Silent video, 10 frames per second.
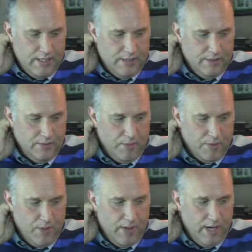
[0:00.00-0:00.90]

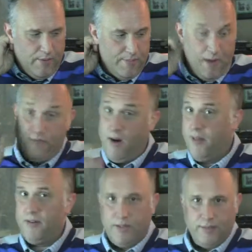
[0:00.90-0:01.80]
was going on with my
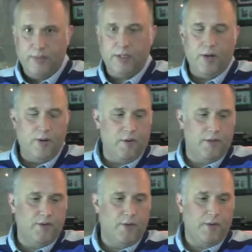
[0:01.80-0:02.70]
father, and it would go
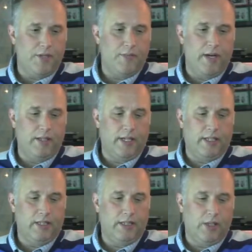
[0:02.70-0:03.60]
over to voicemail, and I
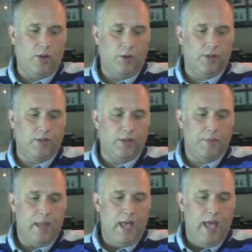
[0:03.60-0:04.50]
couldn't get a hold of her.